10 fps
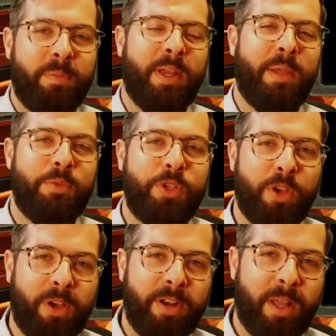My name's
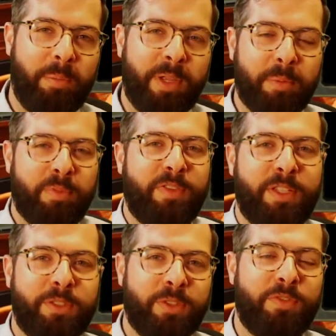Sean, and I'll be your
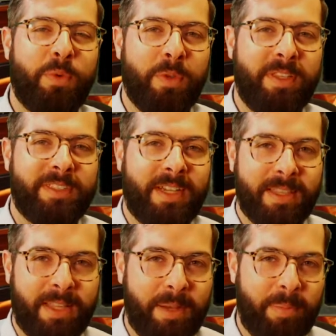professor for this
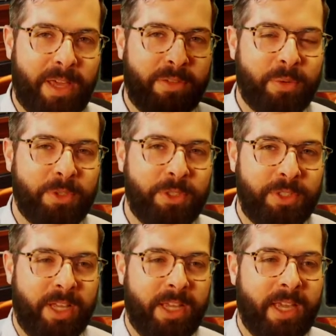online math course you're
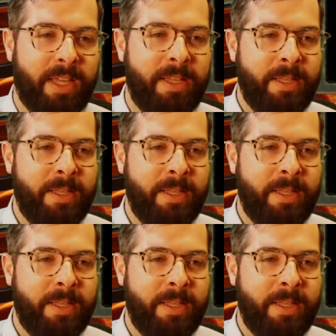taking.